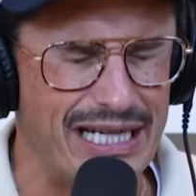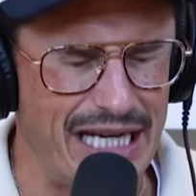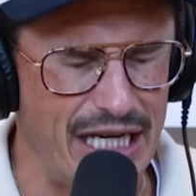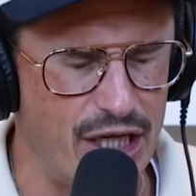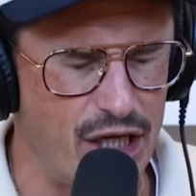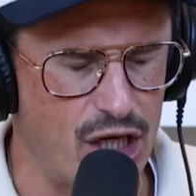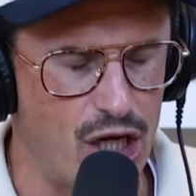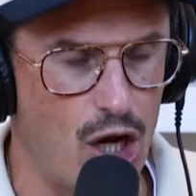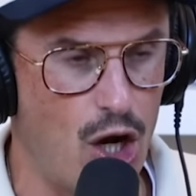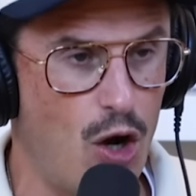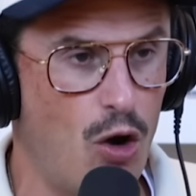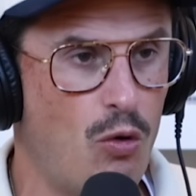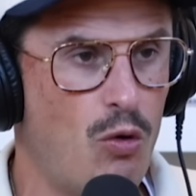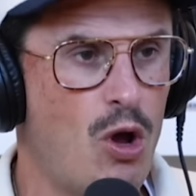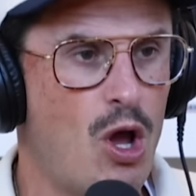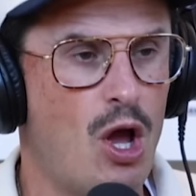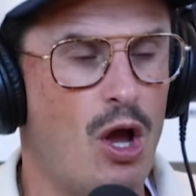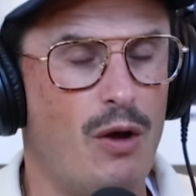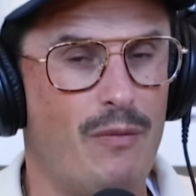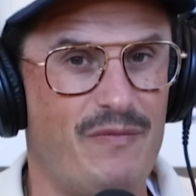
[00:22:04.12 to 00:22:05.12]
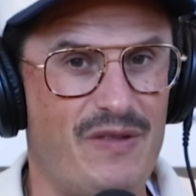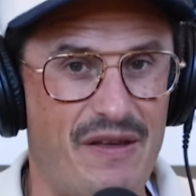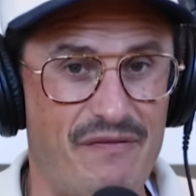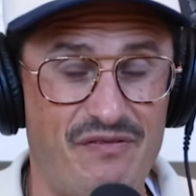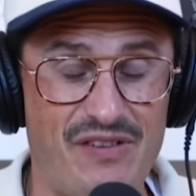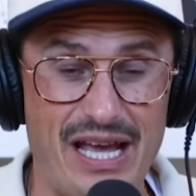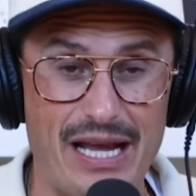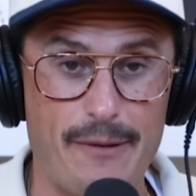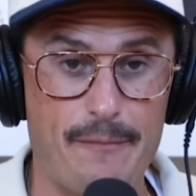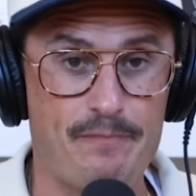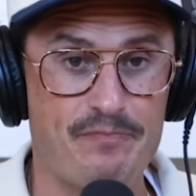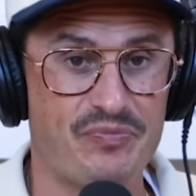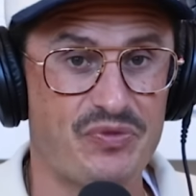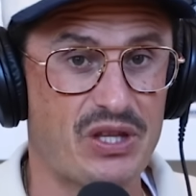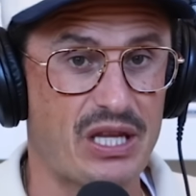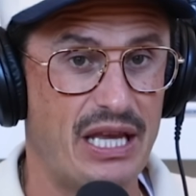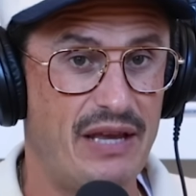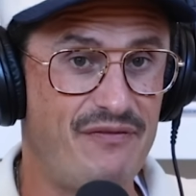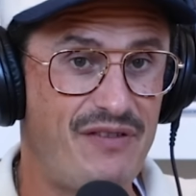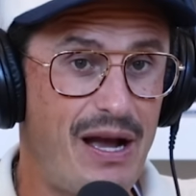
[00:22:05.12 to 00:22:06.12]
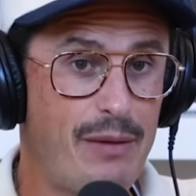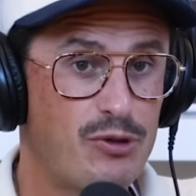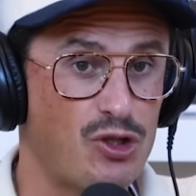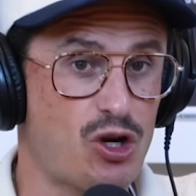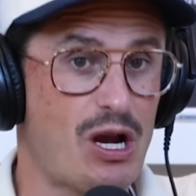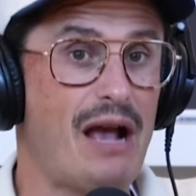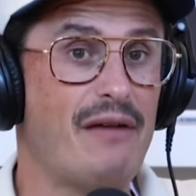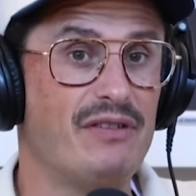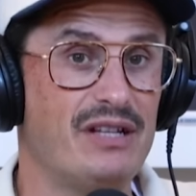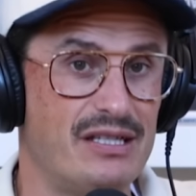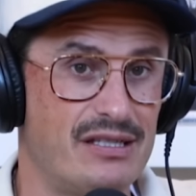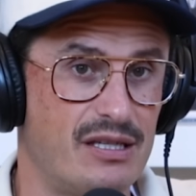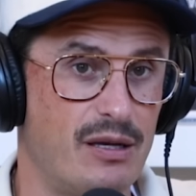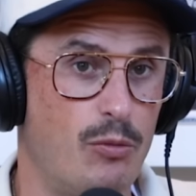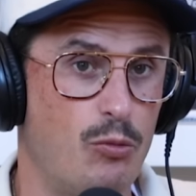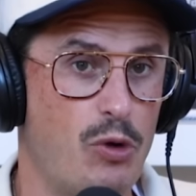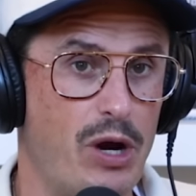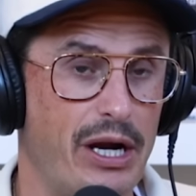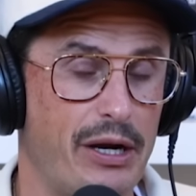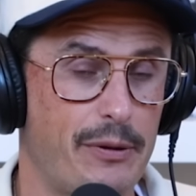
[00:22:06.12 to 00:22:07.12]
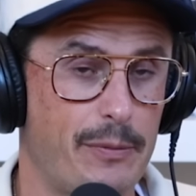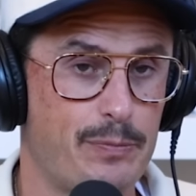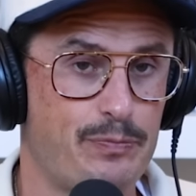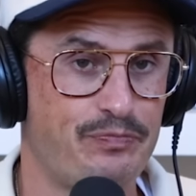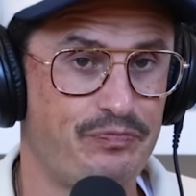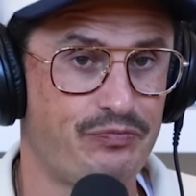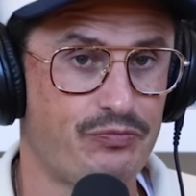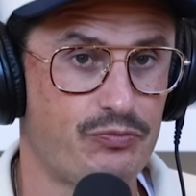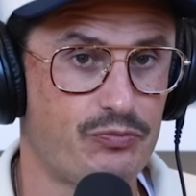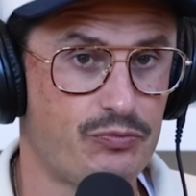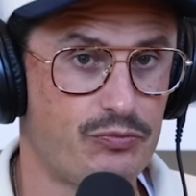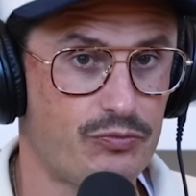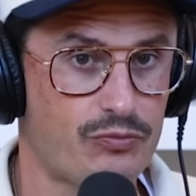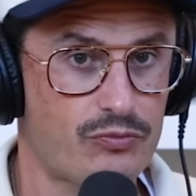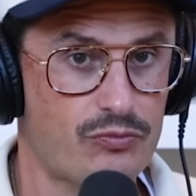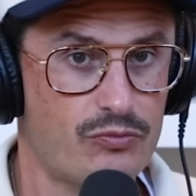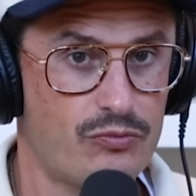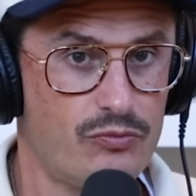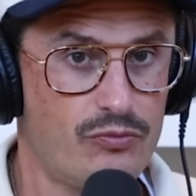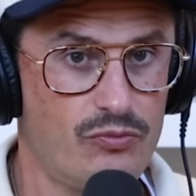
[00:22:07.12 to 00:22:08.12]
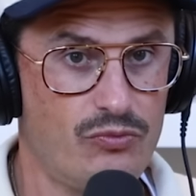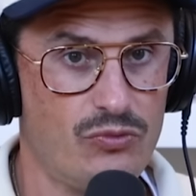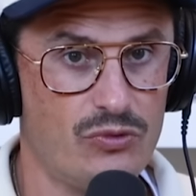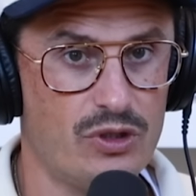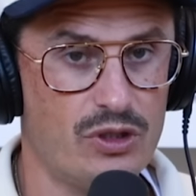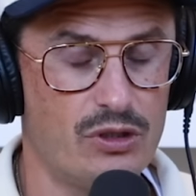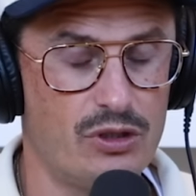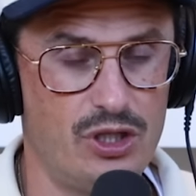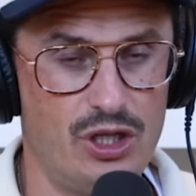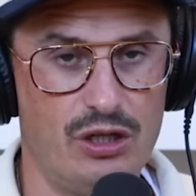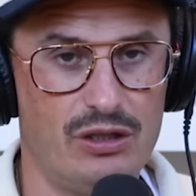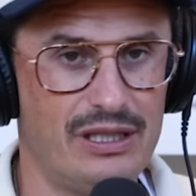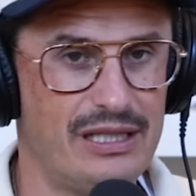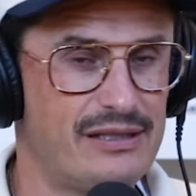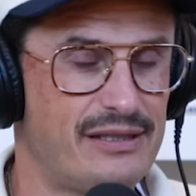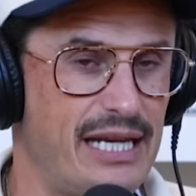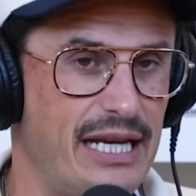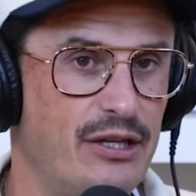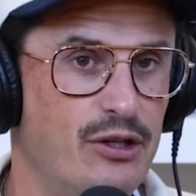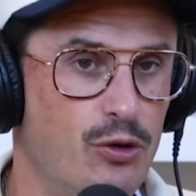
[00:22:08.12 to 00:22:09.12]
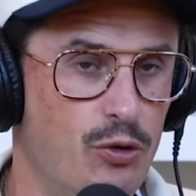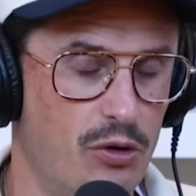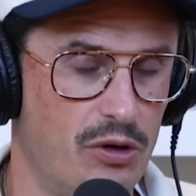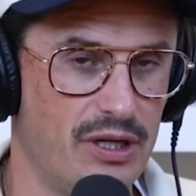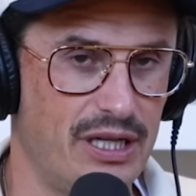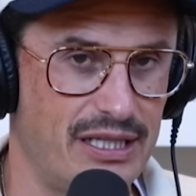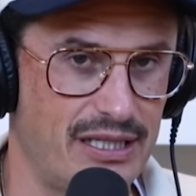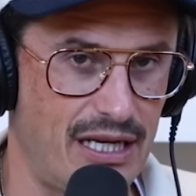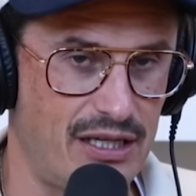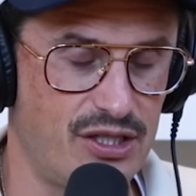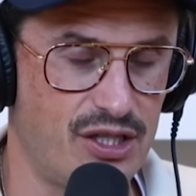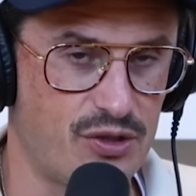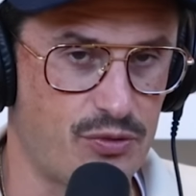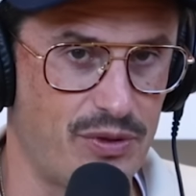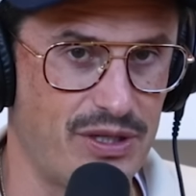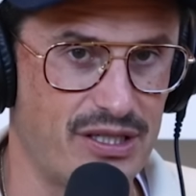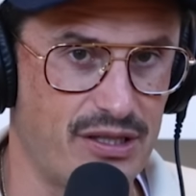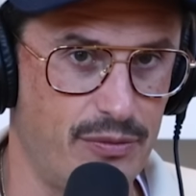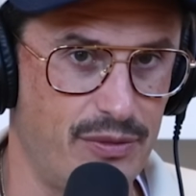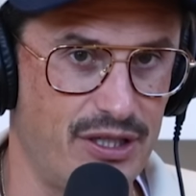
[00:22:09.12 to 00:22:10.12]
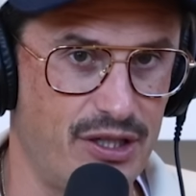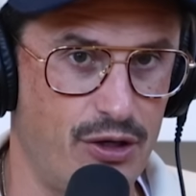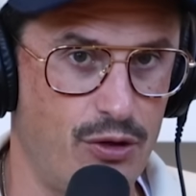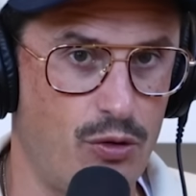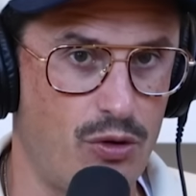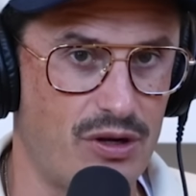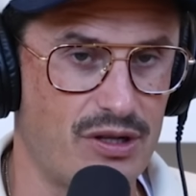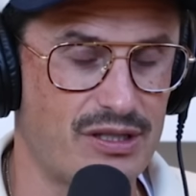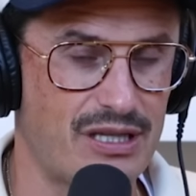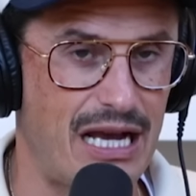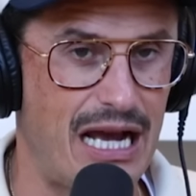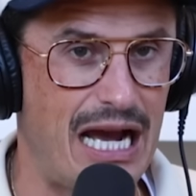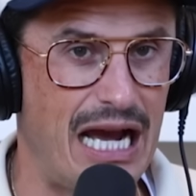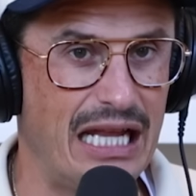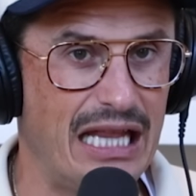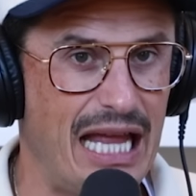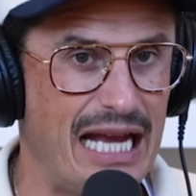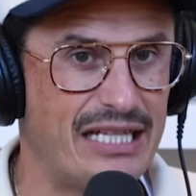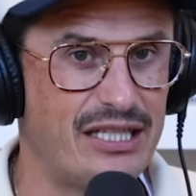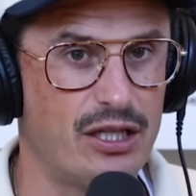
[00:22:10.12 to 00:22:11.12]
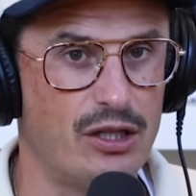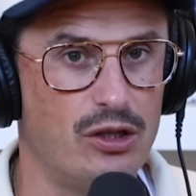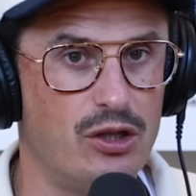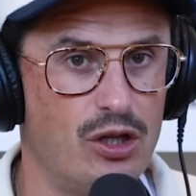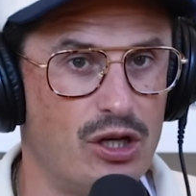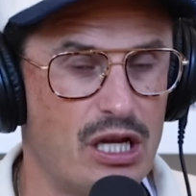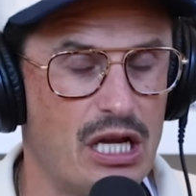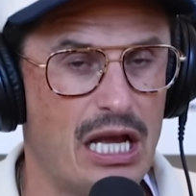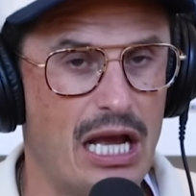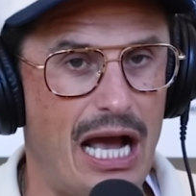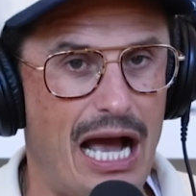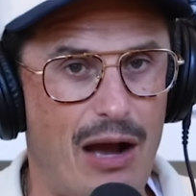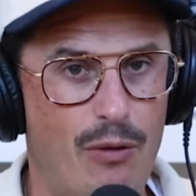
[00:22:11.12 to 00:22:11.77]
I need to go. In fact, if I'm traveling somewhere, you know, let's take New Orleans. I just recently went to New Orleans. I like to look.